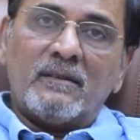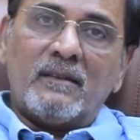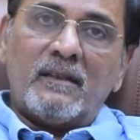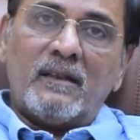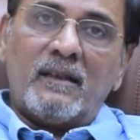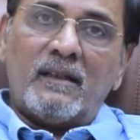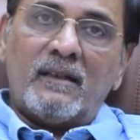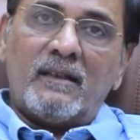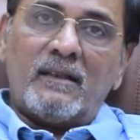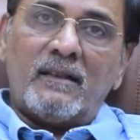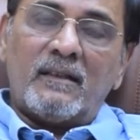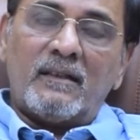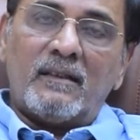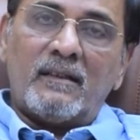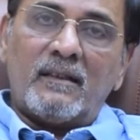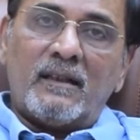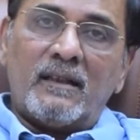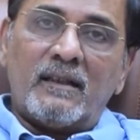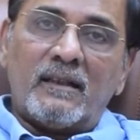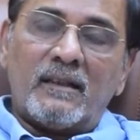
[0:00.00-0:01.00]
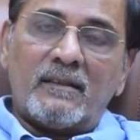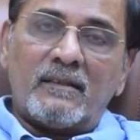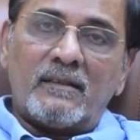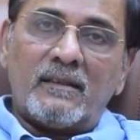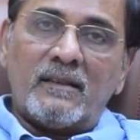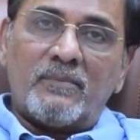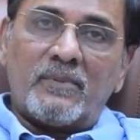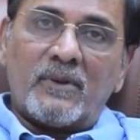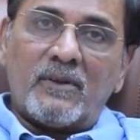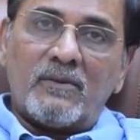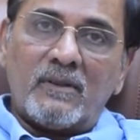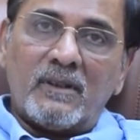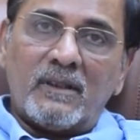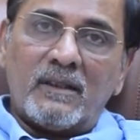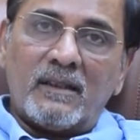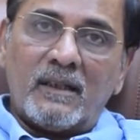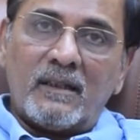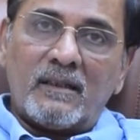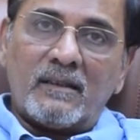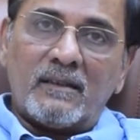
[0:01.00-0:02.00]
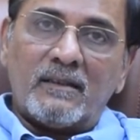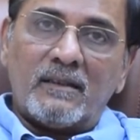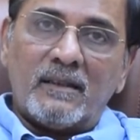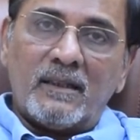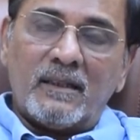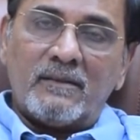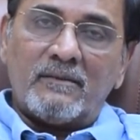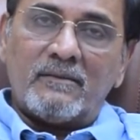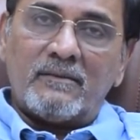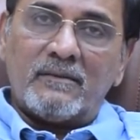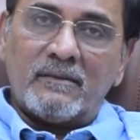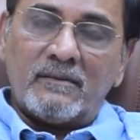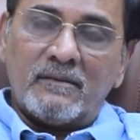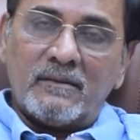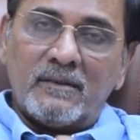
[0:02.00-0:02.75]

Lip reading: and I can say proudly that they have